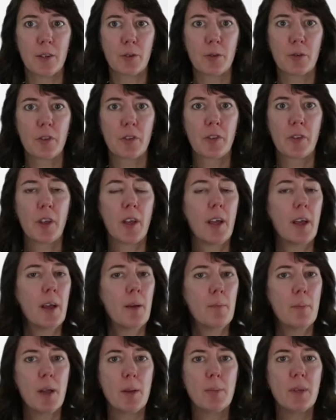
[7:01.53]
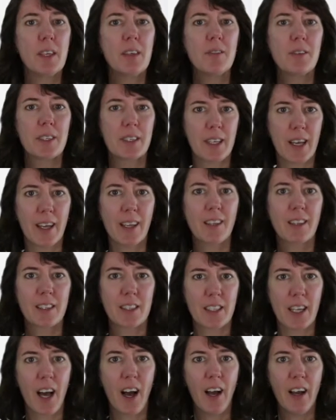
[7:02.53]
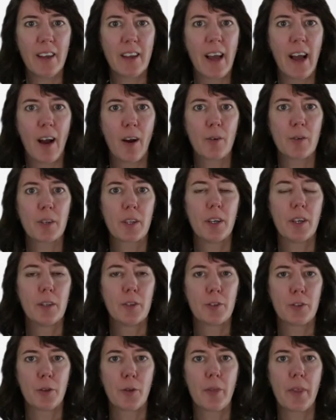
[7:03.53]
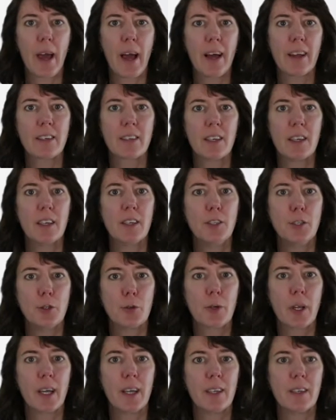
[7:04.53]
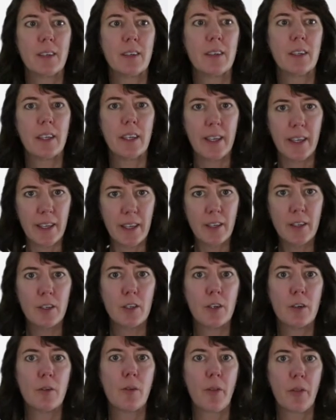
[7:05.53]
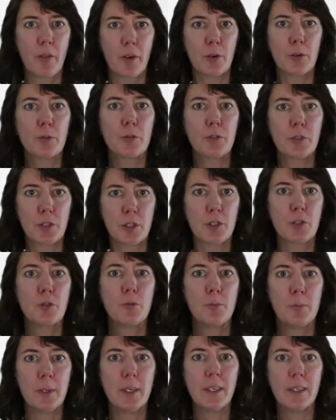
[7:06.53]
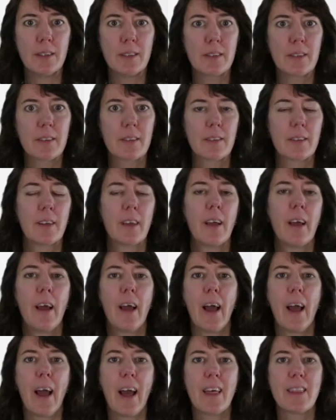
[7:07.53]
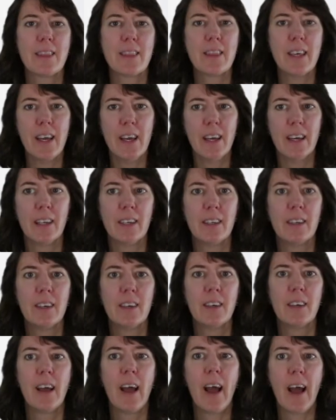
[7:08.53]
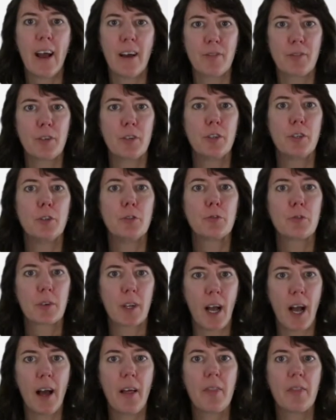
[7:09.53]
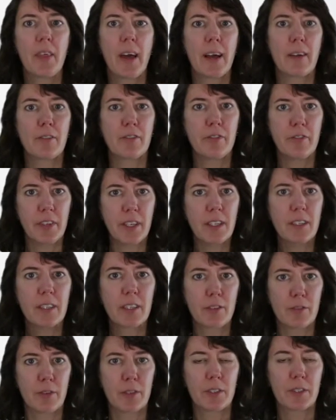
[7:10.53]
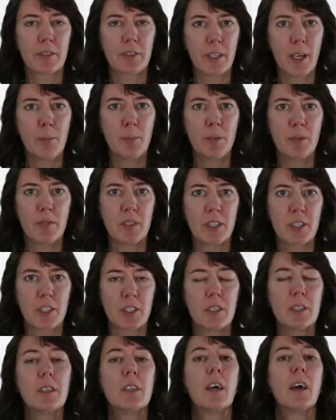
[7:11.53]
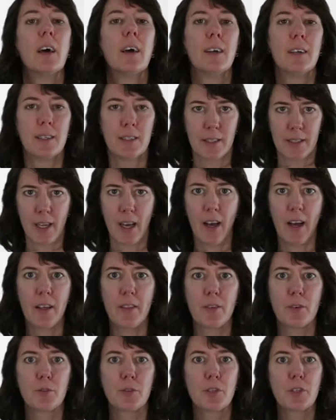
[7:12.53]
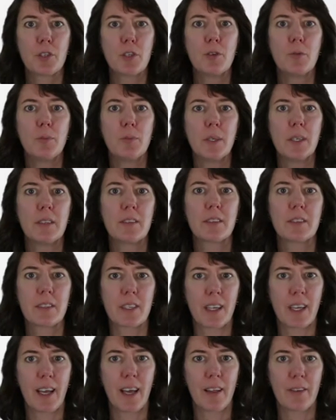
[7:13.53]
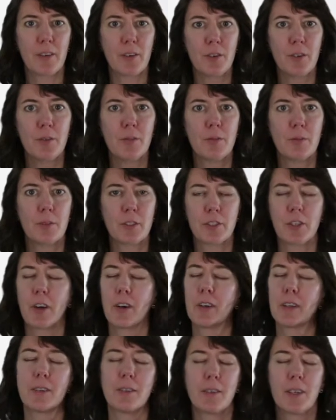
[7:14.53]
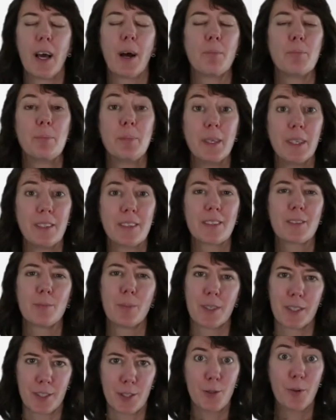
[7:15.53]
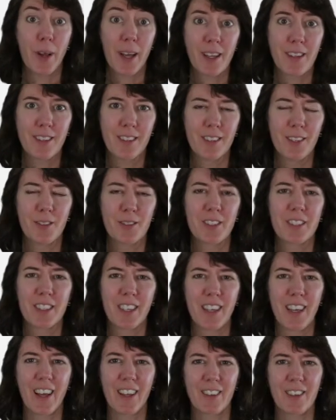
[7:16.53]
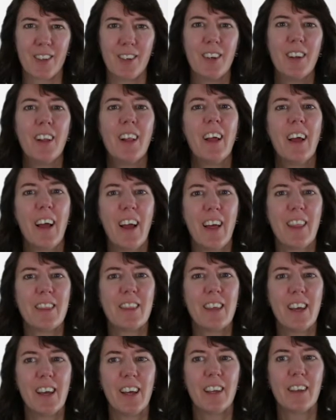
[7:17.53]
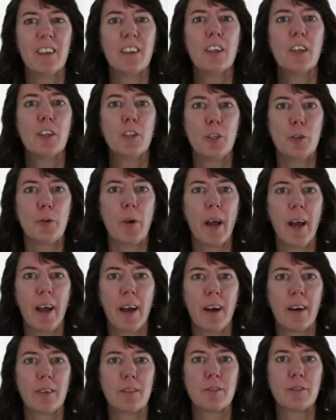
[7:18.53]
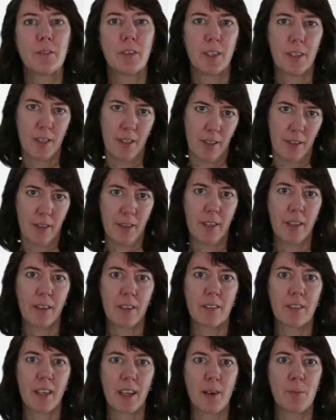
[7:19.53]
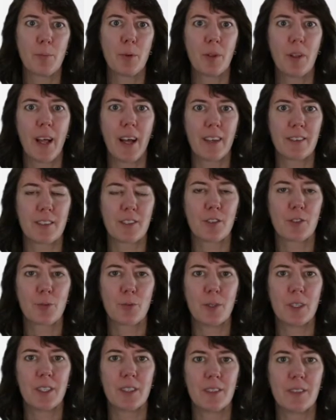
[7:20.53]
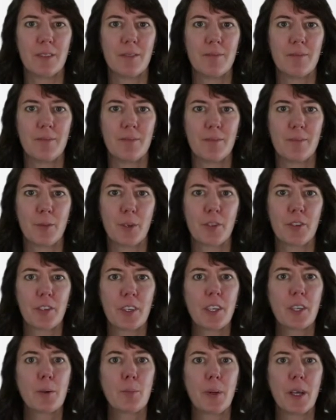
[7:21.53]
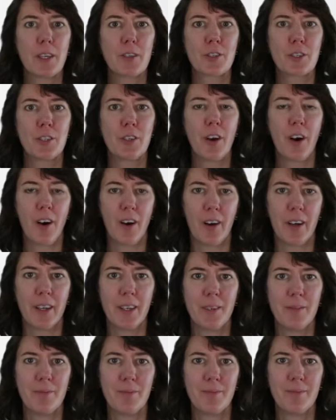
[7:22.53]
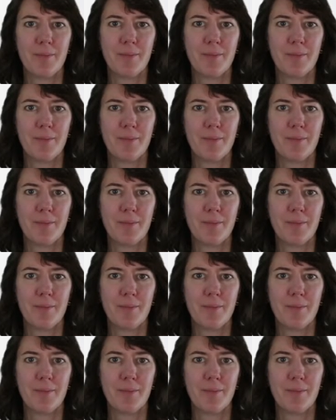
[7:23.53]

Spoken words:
notes, maybe even take the tie out so that you can hear those 2 beats. And then, after you've got that feeling for the subdivision, tie those 2 beats together, sorry, not beats, but 2/8 notes together, and then you have the example as it's written, with syncopation on.